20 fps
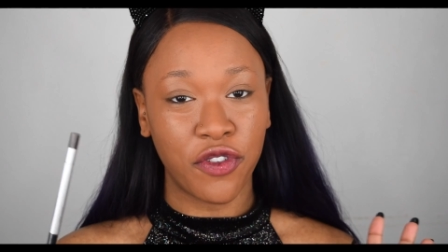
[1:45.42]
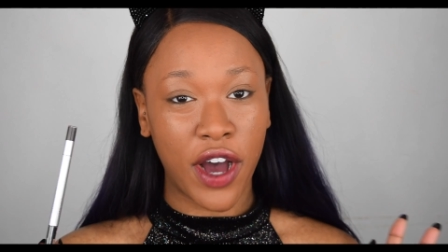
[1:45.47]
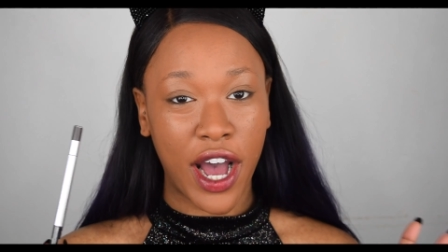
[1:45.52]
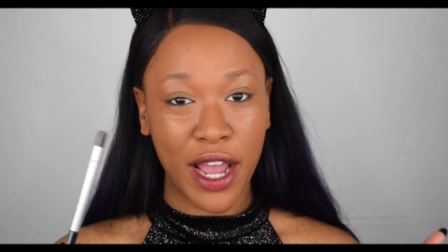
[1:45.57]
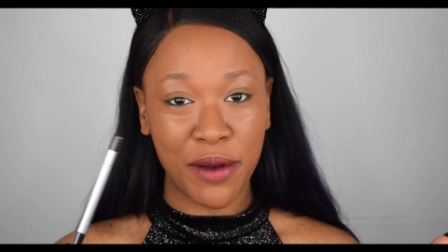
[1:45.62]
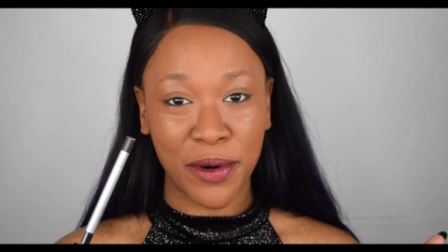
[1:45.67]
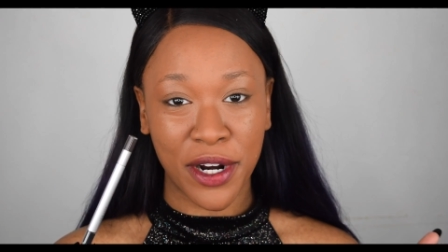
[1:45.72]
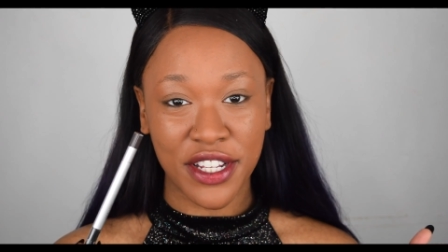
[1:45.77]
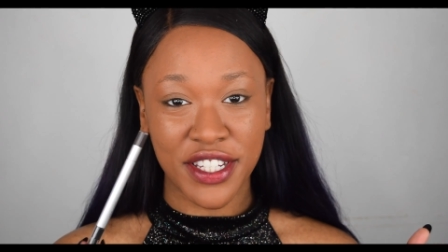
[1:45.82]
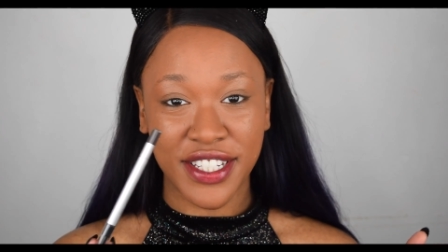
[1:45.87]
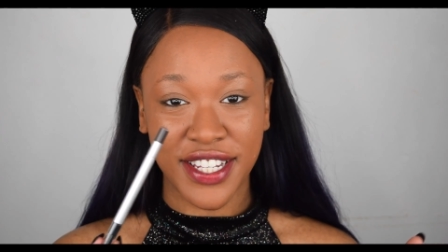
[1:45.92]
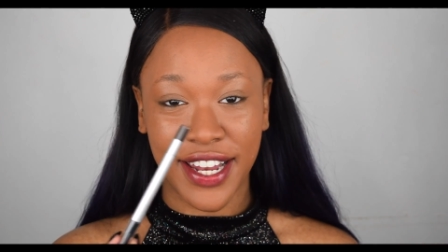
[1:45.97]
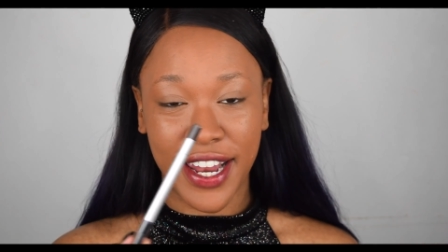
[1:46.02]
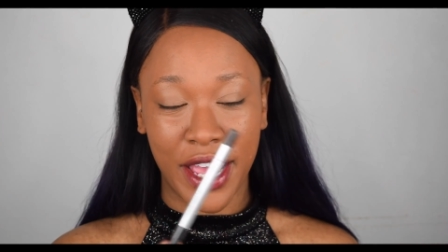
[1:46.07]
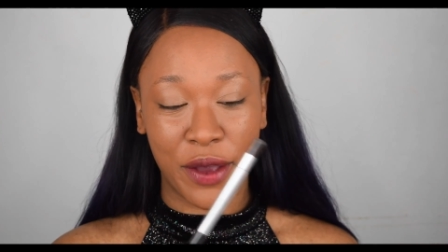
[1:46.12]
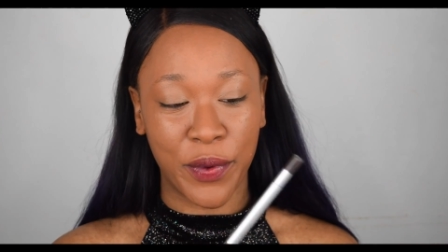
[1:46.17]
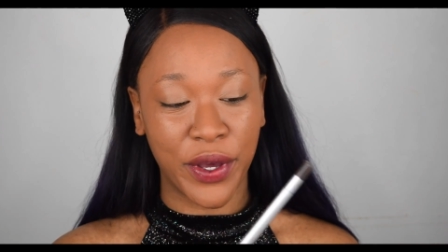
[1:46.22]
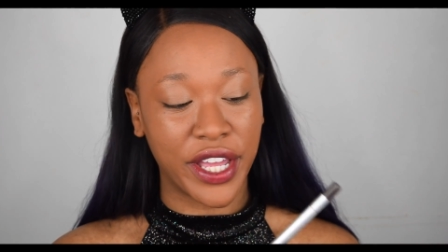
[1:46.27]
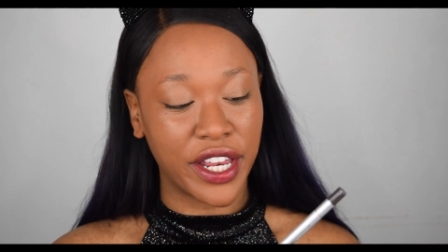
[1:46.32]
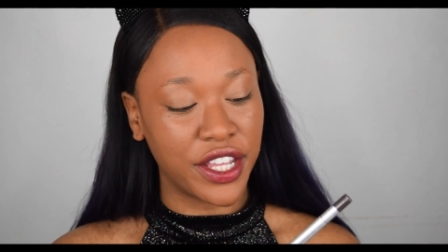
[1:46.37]
For eyebrows
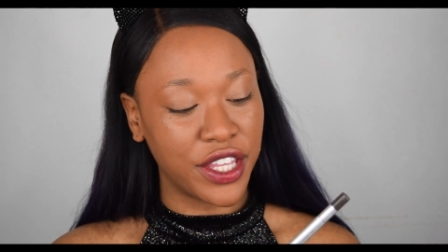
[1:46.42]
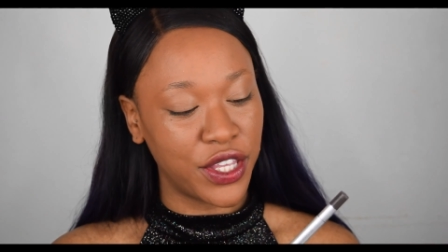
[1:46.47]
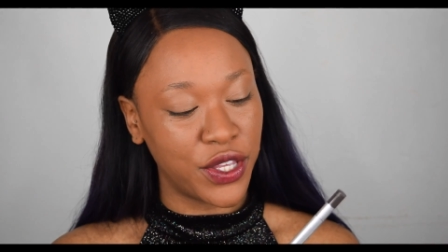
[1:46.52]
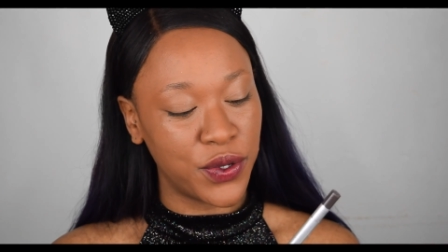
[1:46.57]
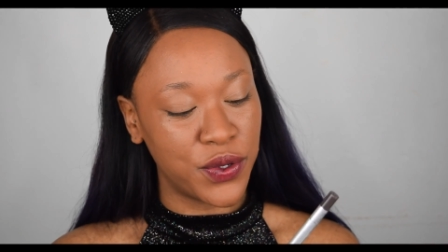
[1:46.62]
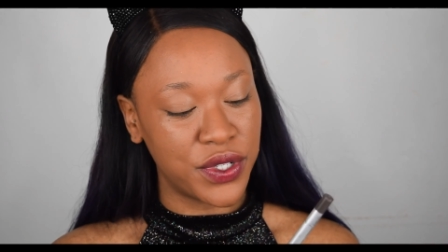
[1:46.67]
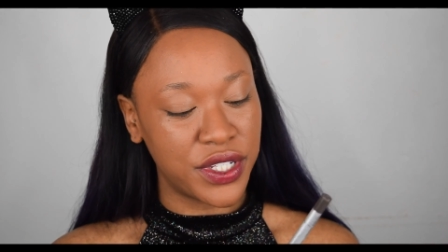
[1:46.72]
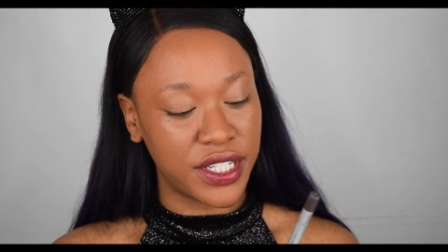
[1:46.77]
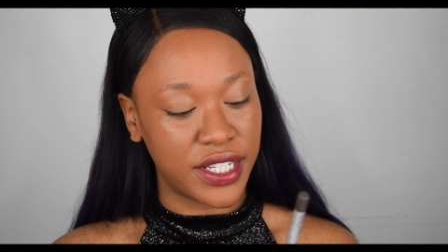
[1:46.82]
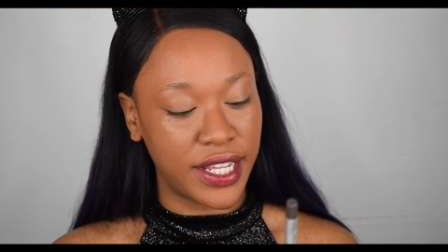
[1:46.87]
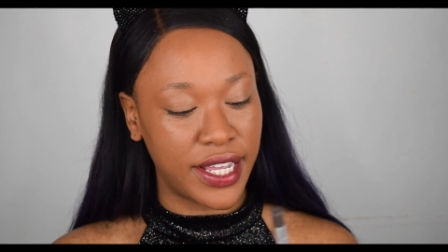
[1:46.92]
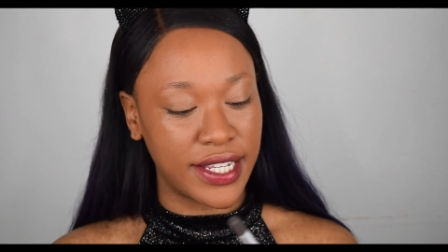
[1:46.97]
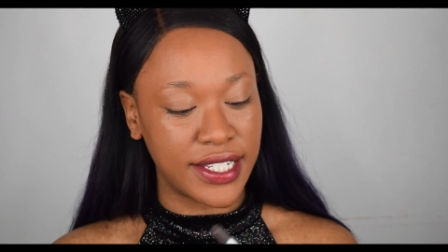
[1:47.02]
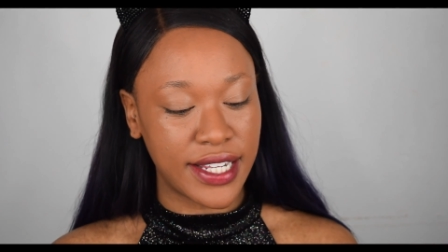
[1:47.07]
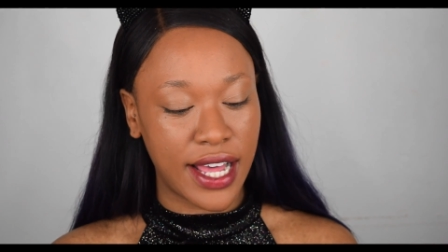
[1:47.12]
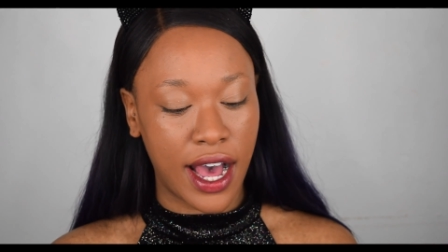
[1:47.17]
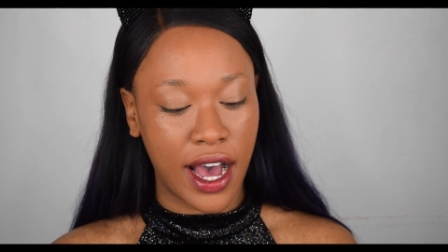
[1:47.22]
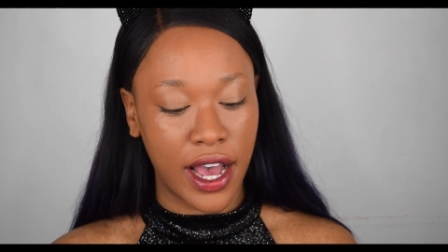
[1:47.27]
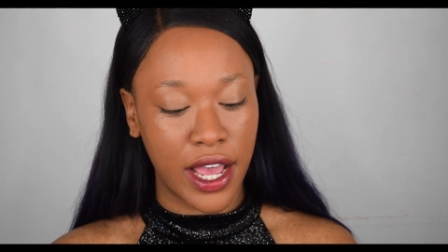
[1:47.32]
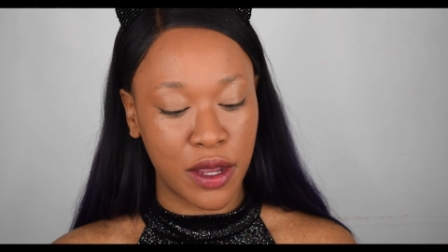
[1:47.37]
today, we're gonna use
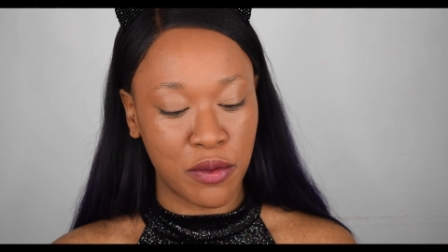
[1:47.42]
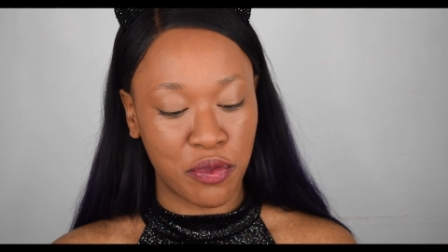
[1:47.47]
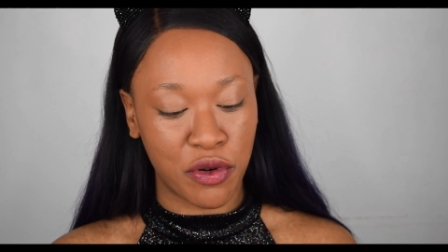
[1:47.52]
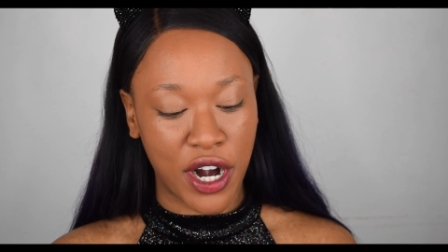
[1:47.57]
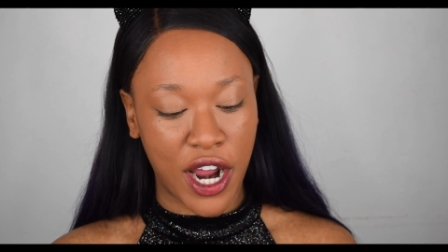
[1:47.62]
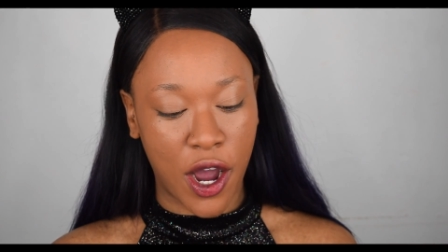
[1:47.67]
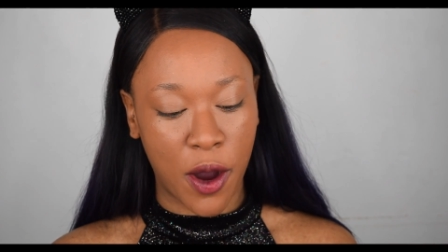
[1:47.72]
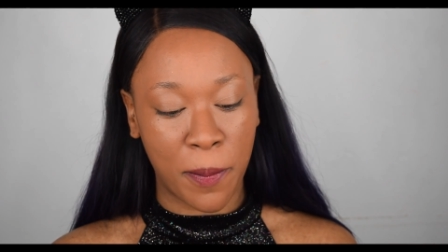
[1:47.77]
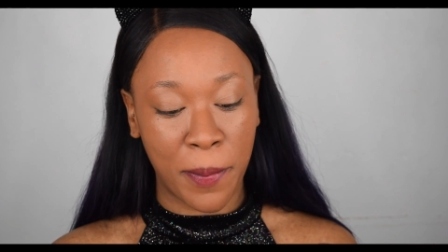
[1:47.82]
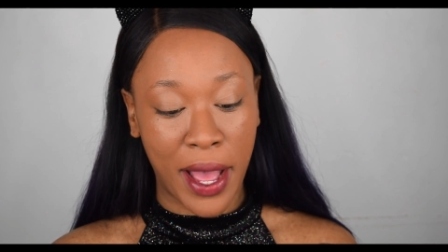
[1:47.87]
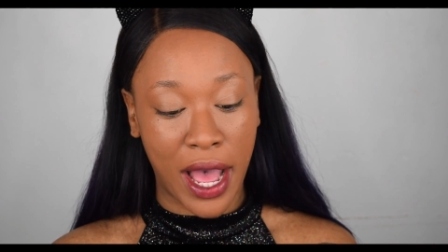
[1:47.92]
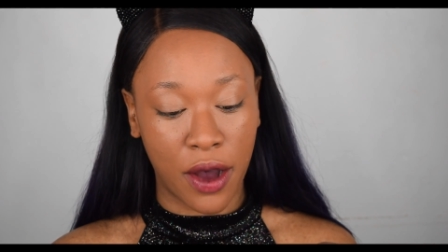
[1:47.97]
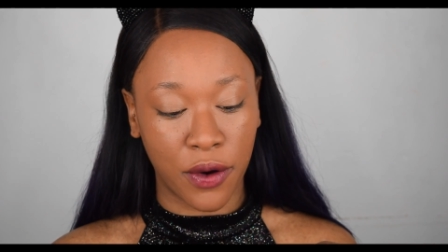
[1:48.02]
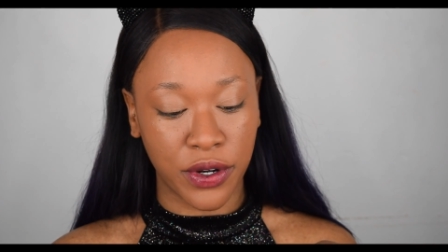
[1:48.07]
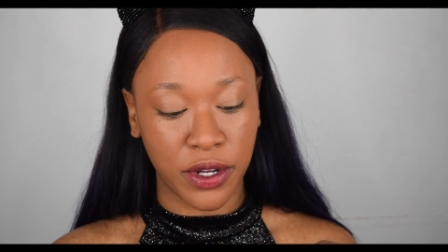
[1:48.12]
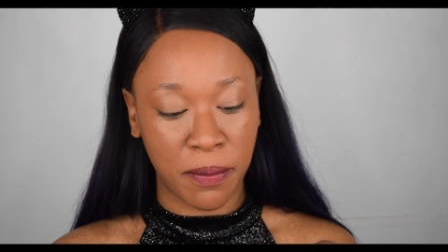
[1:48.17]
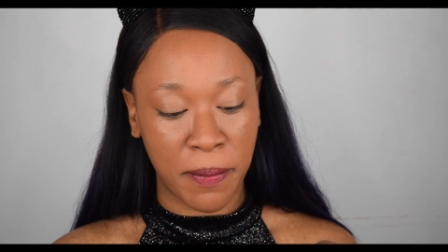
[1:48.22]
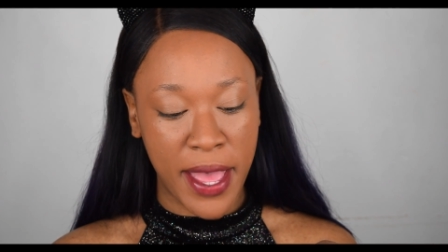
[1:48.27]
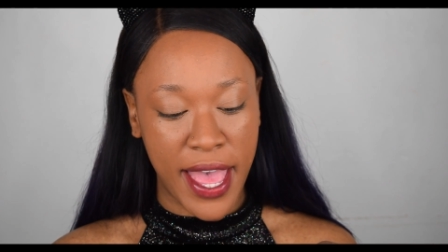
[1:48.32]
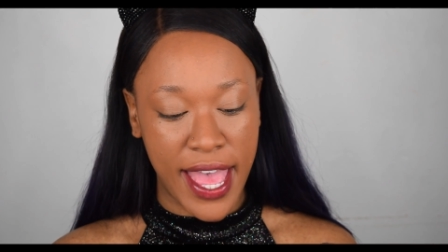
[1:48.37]
this eyebrow
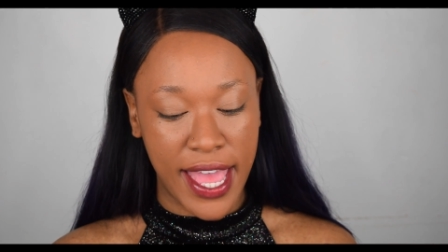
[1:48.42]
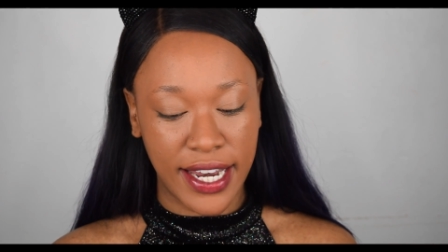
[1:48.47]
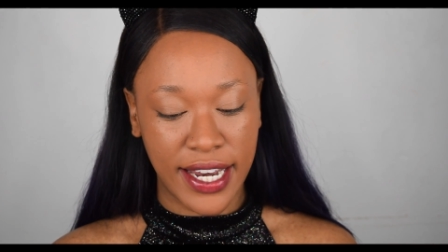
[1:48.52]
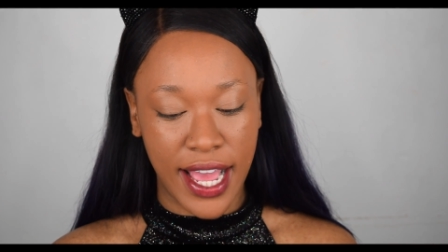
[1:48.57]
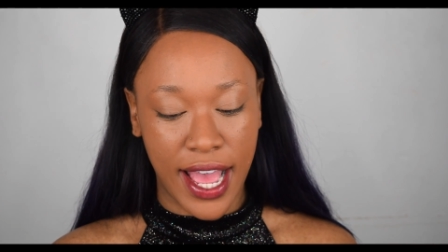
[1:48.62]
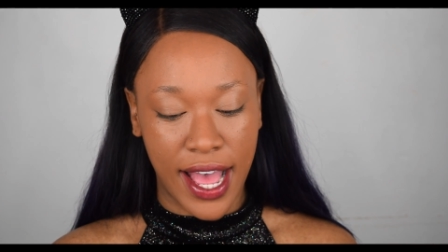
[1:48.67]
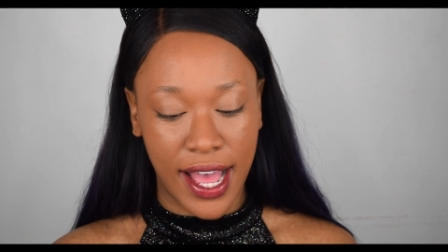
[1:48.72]
powder pen